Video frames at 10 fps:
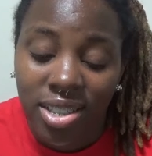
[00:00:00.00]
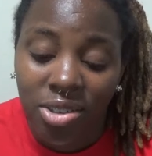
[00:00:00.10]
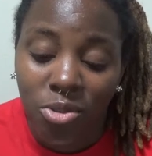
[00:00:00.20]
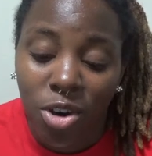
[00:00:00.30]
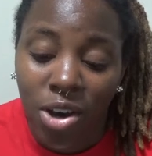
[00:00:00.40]

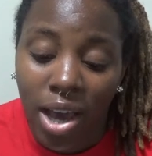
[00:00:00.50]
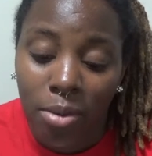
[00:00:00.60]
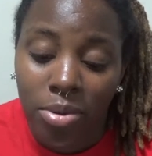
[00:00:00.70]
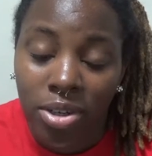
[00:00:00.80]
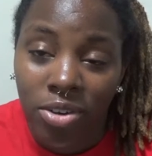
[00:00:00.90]
It won't
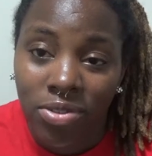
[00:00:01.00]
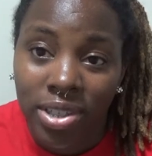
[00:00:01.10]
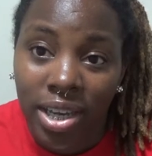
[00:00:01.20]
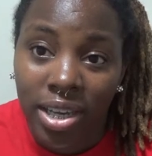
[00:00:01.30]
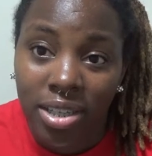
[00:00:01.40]
happen
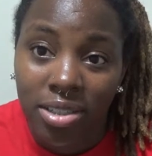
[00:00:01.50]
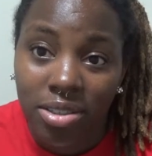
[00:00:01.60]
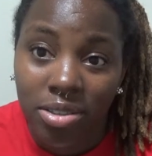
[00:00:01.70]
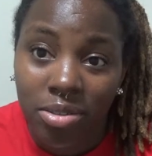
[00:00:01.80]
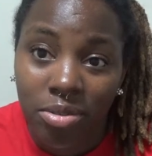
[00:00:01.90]
overnight.
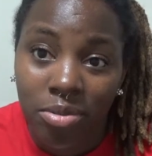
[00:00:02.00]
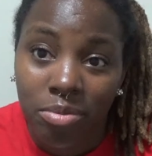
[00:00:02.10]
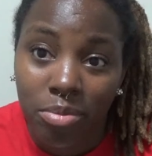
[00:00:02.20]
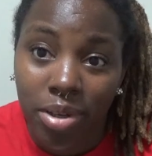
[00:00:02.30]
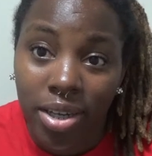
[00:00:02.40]

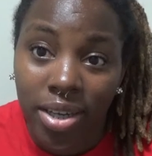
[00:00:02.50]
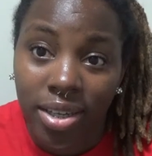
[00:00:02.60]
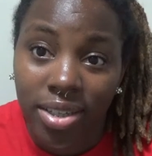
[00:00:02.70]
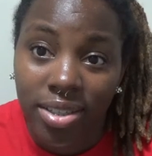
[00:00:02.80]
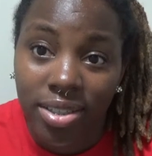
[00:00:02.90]

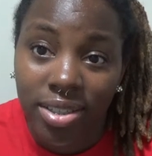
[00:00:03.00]
But